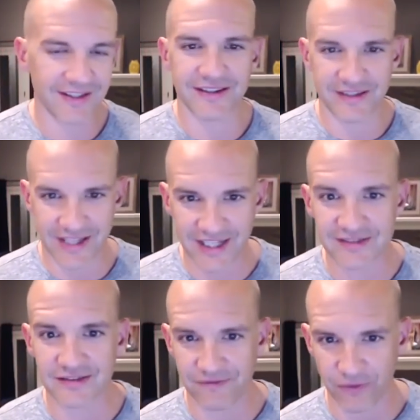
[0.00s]
That's the
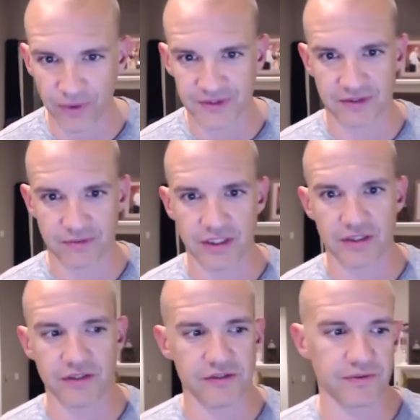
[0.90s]
force that we can
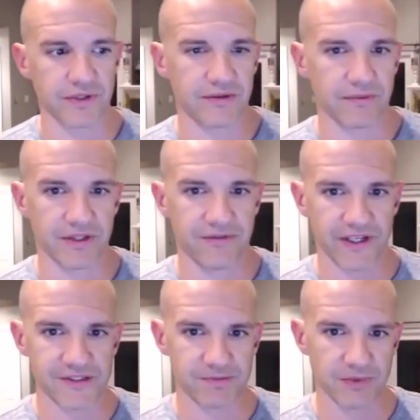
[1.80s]
use with with
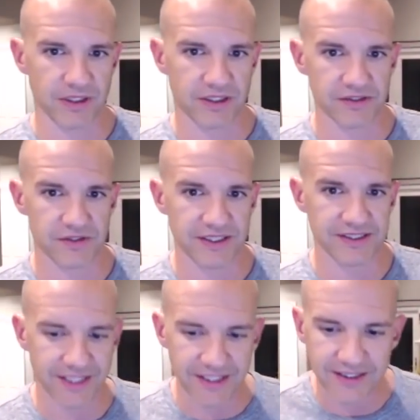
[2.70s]
Facebook because you can
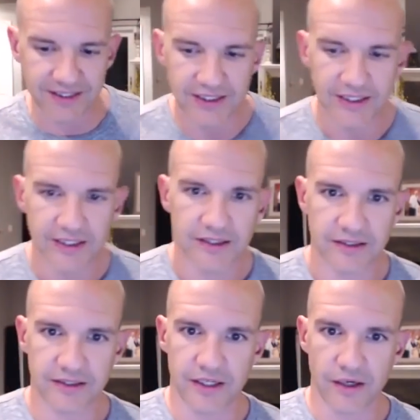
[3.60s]
take,
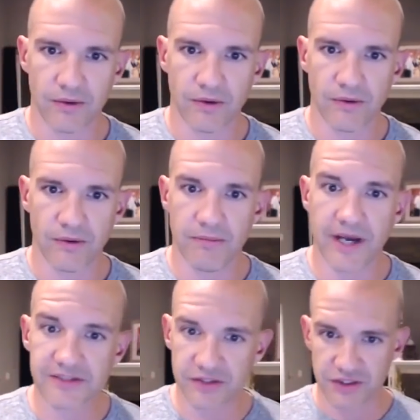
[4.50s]
you know,
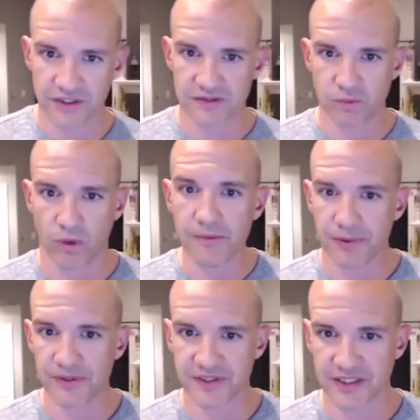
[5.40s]
messages one
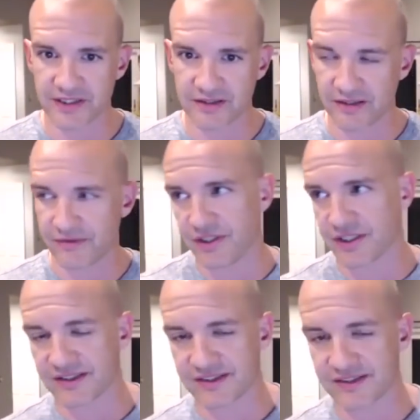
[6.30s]
person can deliver, and you
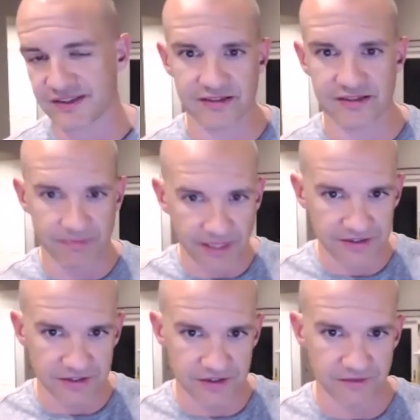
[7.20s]
can say, "Hey, this
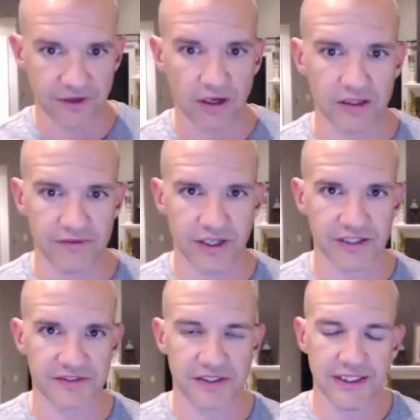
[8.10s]
is the message of all of
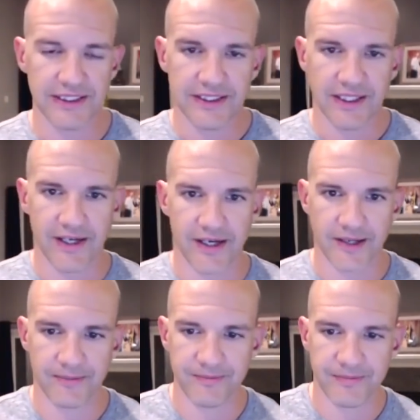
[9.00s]
us."
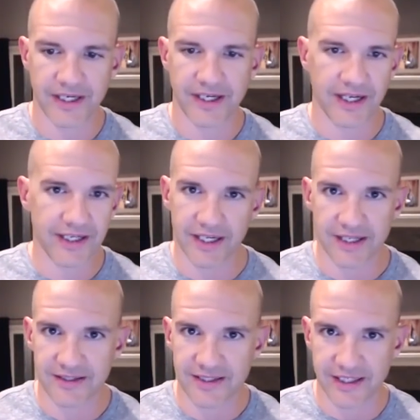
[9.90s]
Um, and, and again, I think
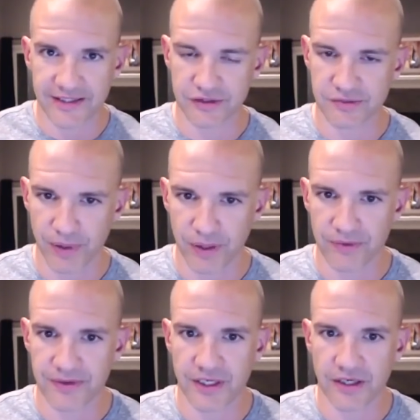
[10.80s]
the answer is both. You
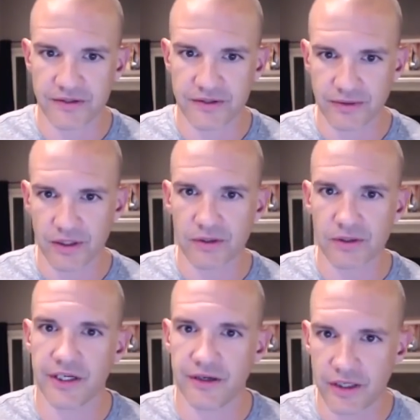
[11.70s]
know, do it locally on
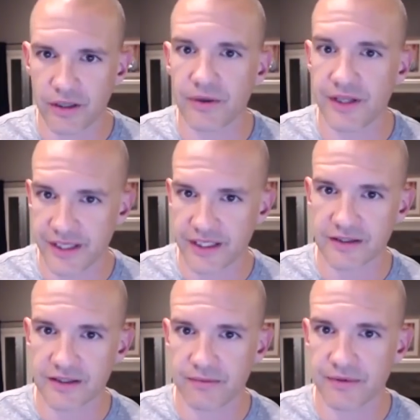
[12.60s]
your own, and then
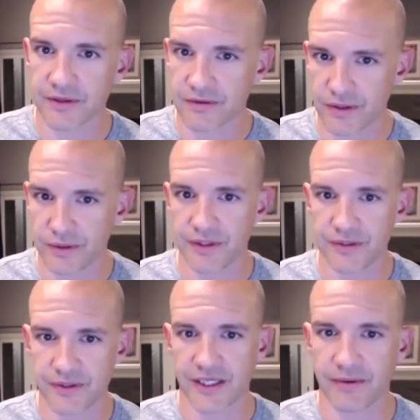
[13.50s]
get with a crew and do it
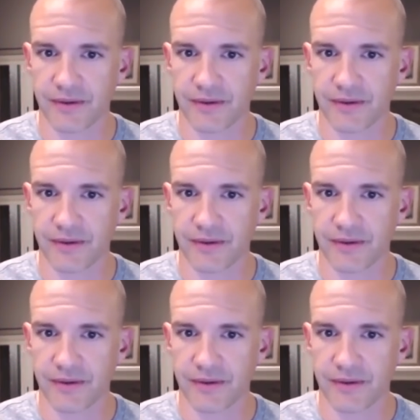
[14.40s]
that way